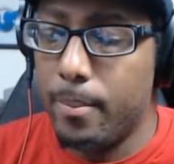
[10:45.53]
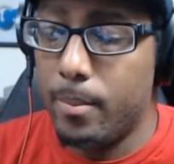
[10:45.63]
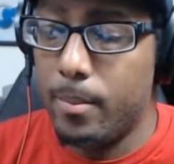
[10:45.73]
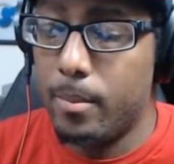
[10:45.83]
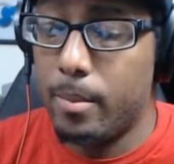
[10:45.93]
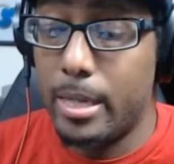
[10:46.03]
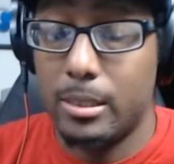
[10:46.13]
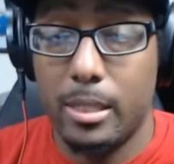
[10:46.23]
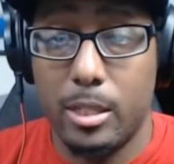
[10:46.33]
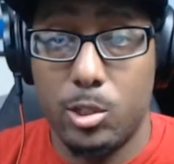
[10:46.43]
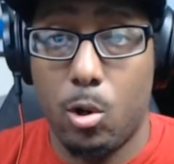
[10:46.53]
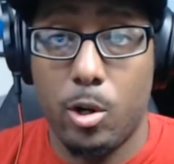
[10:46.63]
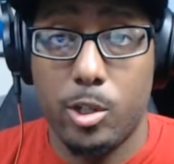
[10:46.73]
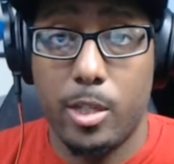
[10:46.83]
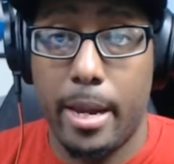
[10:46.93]
Like I said, the
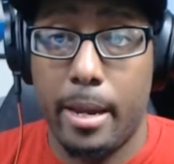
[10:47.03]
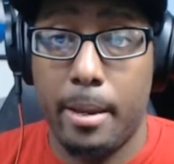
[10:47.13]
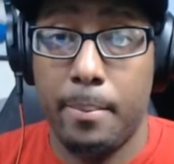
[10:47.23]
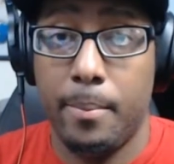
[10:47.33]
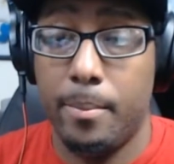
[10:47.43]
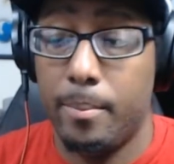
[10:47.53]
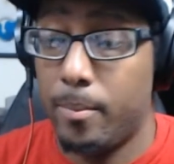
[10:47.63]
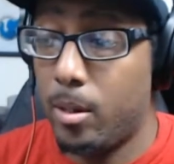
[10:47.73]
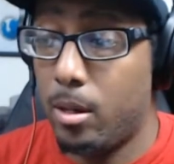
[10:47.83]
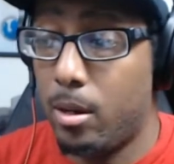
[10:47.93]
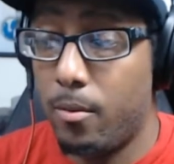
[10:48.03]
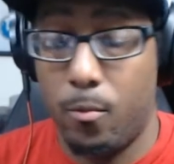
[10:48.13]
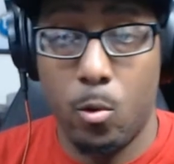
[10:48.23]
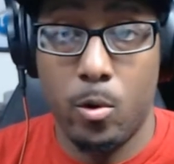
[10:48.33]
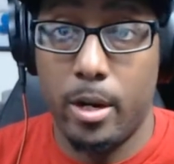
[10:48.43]
charge time
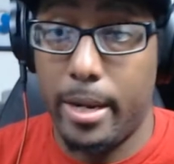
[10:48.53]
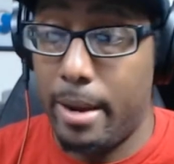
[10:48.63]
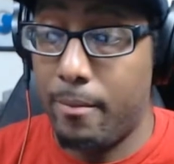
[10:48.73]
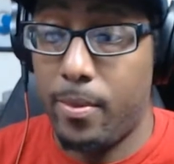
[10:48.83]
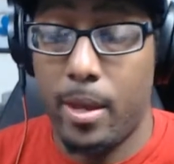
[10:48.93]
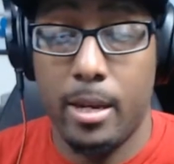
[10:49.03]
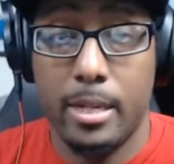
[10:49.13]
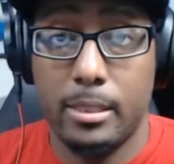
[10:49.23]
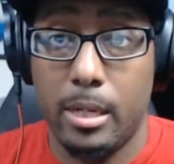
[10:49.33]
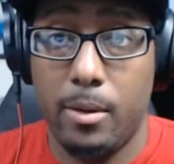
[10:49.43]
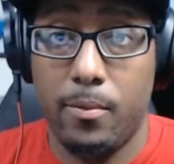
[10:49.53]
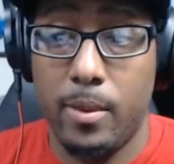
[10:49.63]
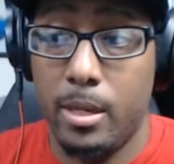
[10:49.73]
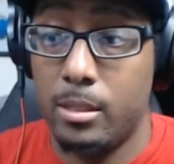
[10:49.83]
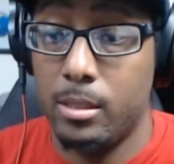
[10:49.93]
for everything that's set up for
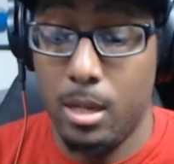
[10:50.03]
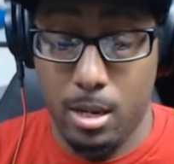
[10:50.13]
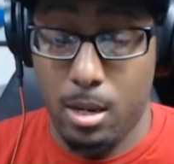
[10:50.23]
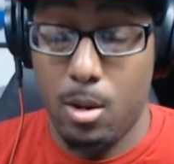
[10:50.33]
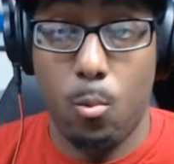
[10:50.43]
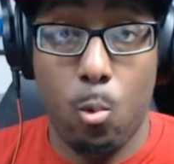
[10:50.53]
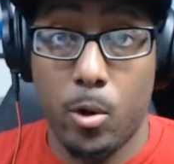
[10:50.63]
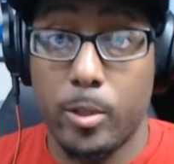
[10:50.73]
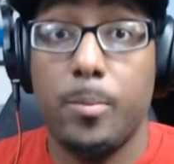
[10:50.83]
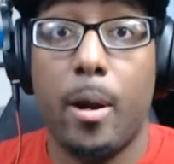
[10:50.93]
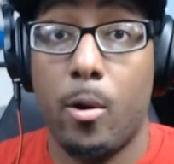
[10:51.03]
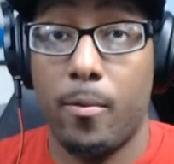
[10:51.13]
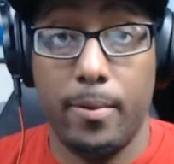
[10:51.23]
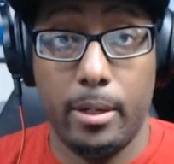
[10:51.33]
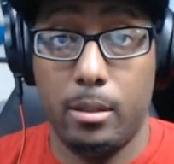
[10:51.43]
this works
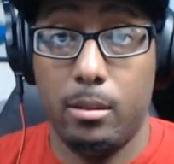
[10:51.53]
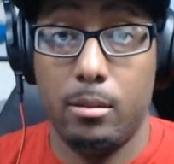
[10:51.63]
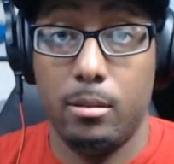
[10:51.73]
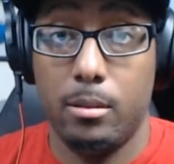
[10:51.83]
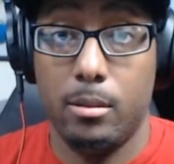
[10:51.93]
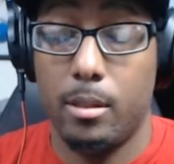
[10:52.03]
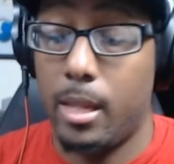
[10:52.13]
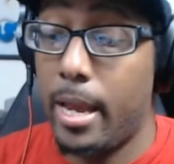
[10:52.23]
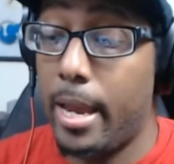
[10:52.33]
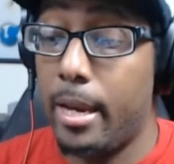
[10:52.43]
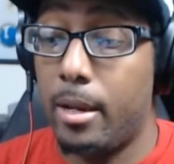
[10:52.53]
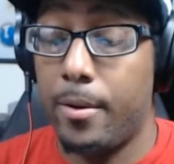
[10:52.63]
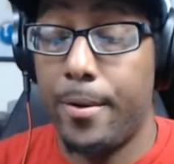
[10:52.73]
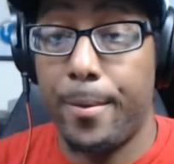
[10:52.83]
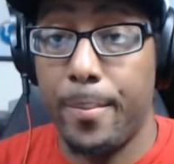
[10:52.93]
perfect. Like,
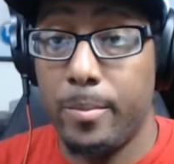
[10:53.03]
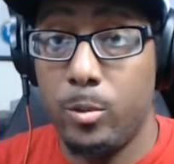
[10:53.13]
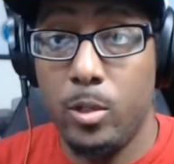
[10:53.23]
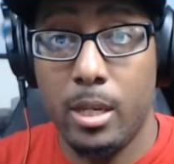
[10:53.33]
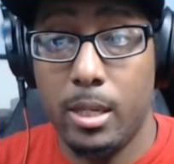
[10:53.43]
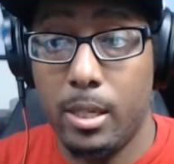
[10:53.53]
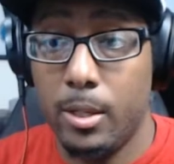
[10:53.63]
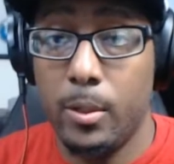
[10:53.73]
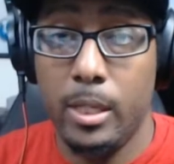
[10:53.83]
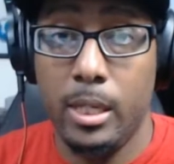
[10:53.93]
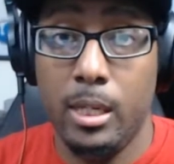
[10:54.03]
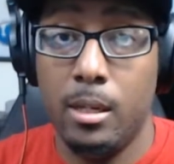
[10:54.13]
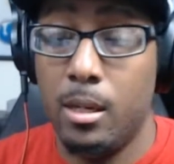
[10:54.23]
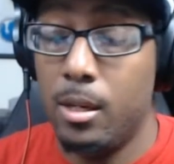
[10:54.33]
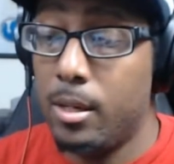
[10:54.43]
you get literally,
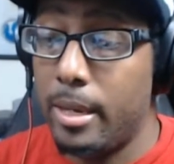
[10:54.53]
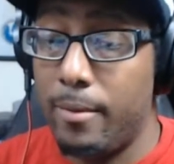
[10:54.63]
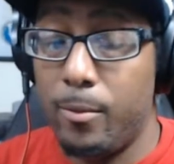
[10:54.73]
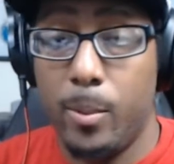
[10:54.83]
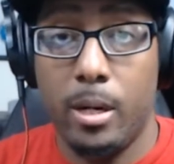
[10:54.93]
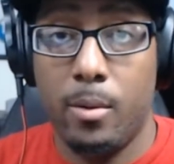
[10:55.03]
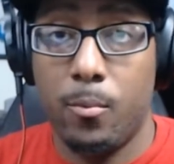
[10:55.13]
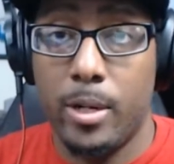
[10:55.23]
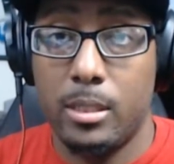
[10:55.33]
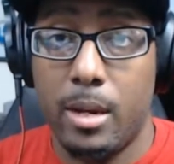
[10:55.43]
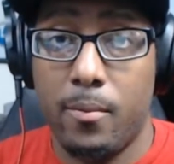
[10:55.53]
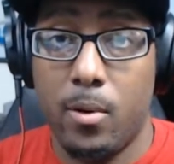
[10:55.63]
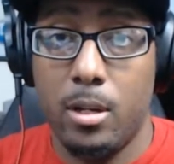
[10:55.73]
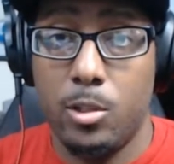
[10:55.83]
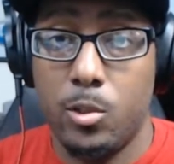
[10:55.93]
if you put it in rest time for
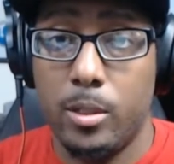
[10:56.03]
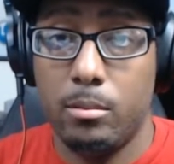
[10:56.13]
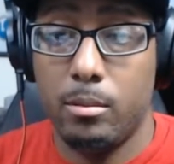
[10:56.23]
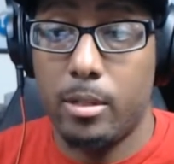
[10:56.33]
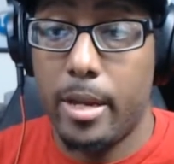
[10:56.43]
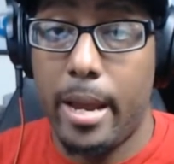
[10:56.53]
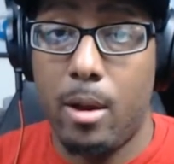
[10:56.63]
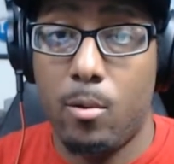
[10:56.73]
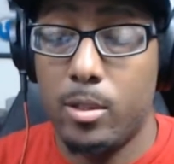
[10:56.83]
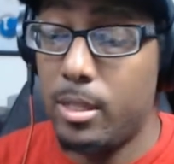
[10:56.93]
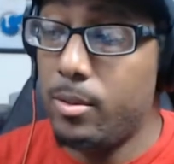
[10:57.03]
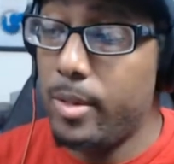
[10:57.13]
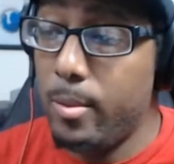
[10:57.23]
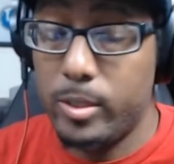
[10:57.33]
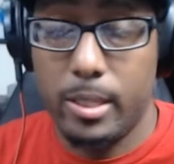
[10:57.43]
100 hours,
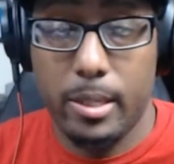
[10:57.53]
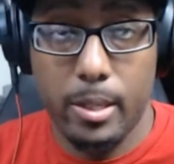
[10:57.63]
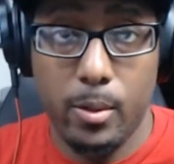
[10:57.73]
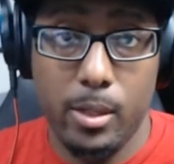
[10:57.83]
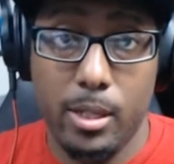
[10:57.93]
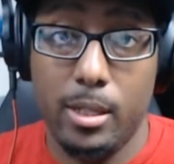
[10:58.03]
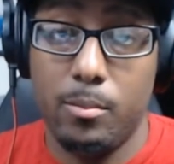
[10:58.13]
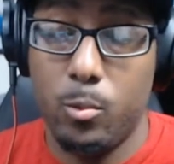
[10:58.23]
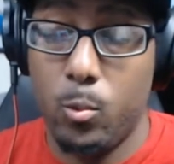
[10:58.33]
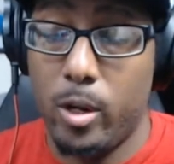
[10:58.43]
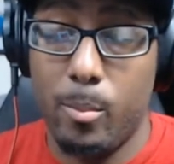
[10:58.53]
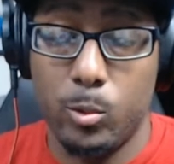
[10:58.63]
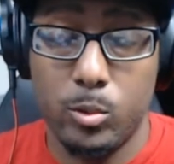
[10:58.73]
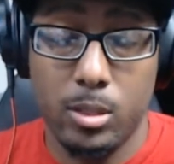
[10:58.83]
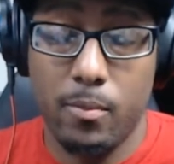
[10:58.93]
it was literally one of the
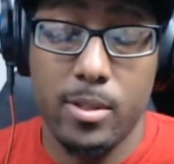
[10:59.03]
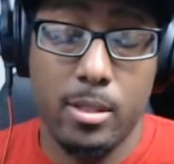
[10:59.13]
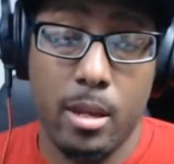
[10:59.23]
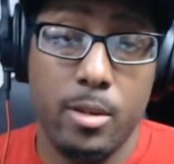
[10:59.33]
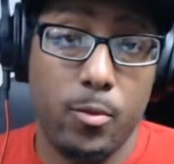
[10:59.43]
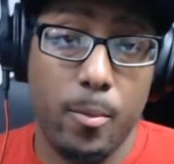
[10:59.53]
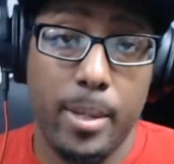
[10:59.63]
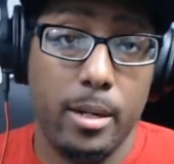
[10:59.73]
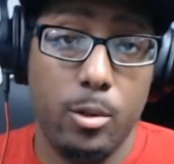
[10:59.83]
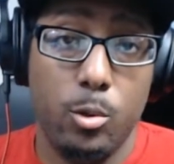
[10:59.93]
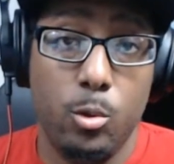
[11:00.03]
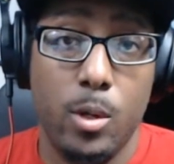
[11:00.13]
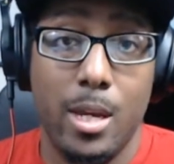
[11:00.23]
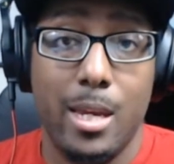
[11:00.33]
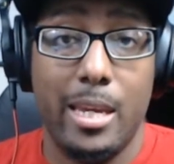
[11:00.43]
most toughest things for me to do,
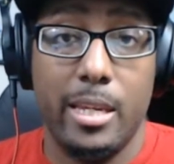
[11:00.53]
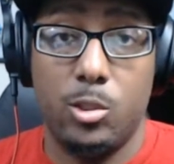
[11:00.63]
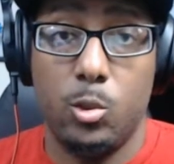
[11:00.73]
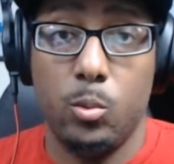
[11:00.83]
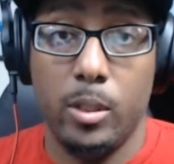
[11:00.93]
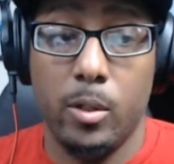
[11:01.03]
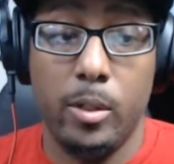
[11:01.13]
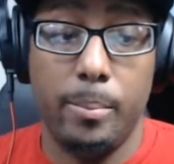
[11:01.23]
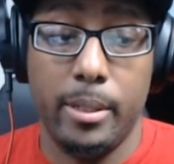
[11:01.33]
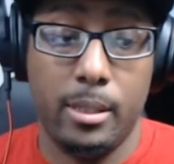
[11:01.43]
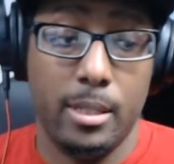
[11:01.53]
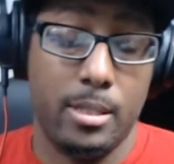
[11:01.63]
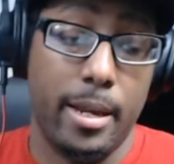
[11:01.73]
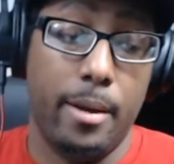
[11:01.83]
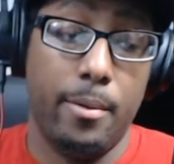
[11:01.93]
is to literally put this
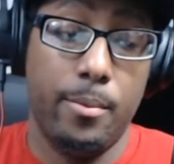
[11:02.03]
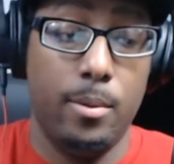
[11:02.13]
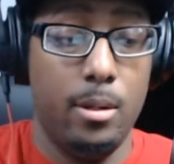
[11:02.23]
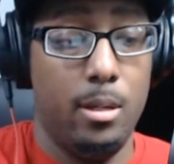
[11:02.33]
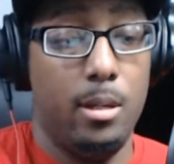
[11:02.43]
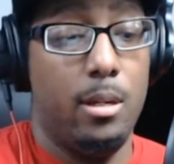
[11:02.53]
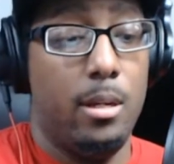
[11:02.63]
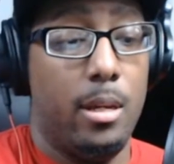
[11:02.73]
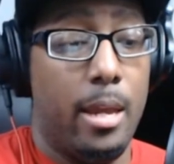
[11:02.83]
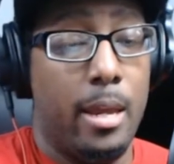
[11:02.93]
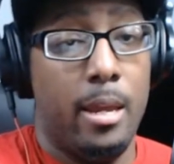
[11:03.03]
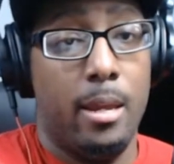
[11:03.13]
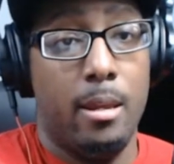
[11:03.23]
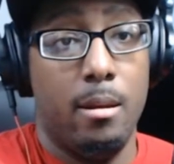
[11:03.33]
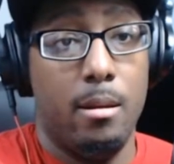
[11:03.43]
down. And